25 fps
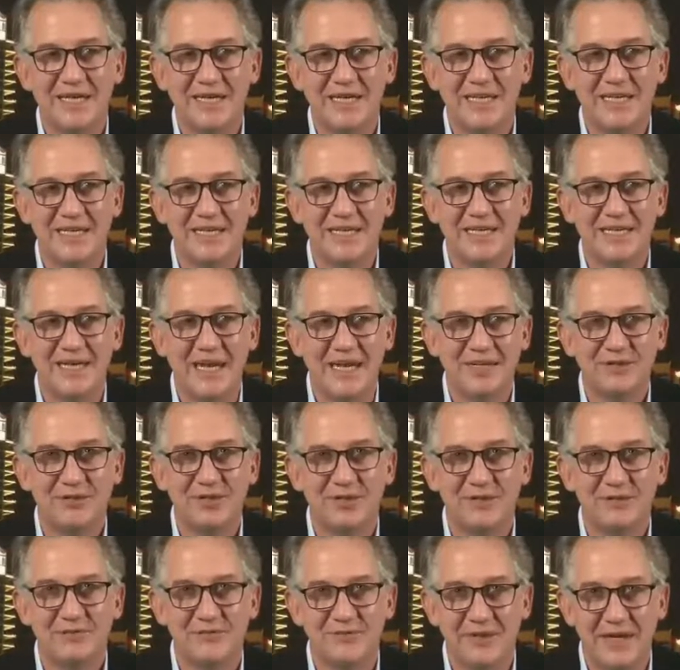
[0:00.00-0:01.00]
he can
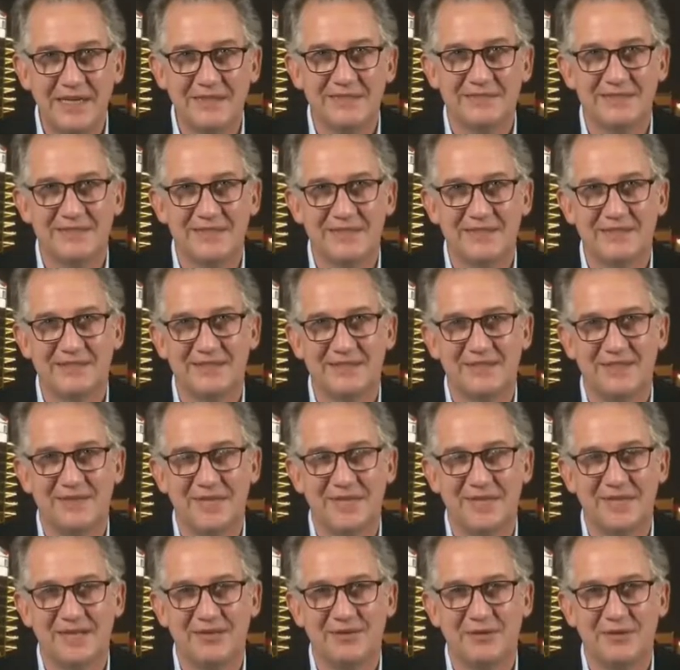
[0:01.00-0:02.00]
actually face these
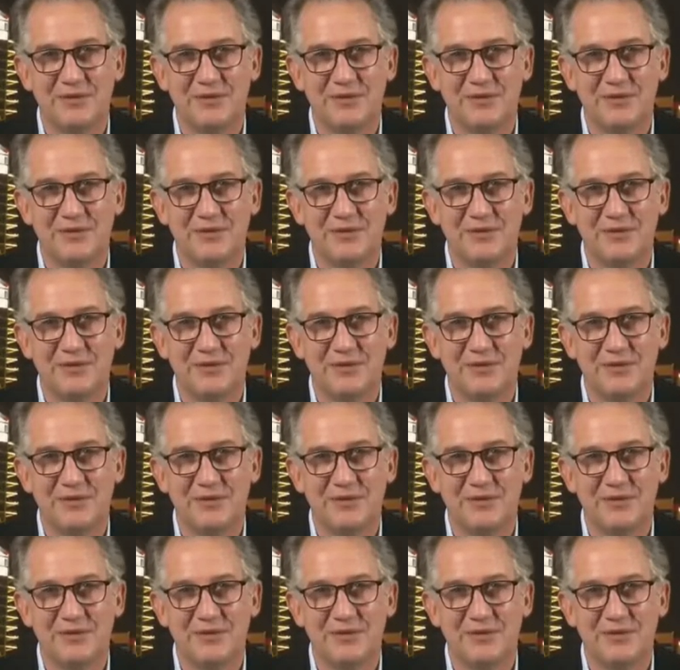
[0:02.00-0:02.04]
uh,